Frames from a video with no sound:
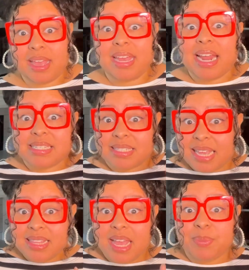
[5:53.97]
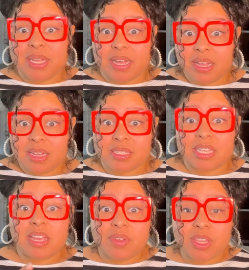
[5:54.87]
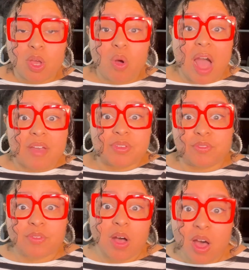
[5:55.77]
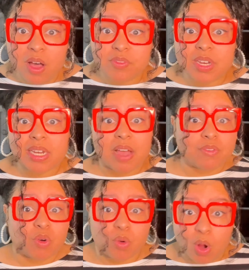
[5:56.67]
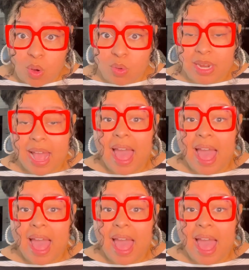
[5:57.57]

And I say that because even though I've evolved and I've grown,